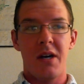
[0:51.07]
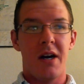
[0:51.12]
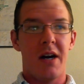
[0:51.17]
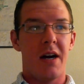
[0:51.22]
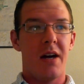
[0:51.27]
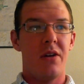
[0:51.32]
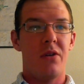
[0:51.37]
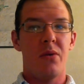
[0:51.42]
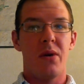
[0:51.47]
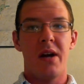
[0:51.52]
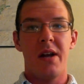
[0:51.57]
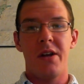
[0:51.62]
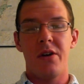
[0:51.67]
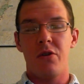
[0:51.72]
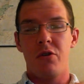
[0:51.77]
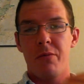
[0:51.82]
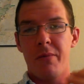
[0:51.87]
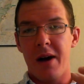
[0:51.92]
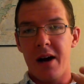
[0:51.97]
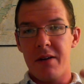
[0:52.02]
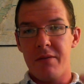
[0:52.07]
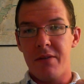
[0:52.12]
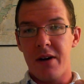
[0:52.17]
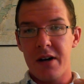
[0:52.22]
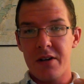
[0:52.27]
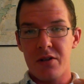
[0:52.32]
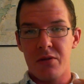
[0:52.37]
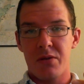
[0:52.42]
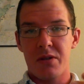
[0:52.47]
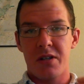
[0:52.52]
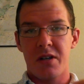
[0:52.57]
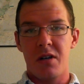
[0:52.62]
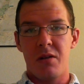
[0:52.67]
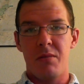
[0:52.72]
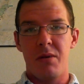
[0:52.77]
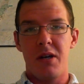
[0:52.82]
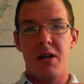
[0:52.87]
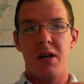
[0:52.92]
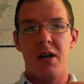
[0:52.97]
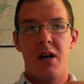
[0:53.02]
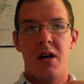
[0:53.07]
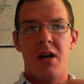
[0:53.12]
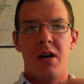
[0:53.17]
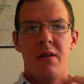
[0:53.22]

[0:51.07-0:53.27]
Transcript: I had no idea who my advisor was going to be.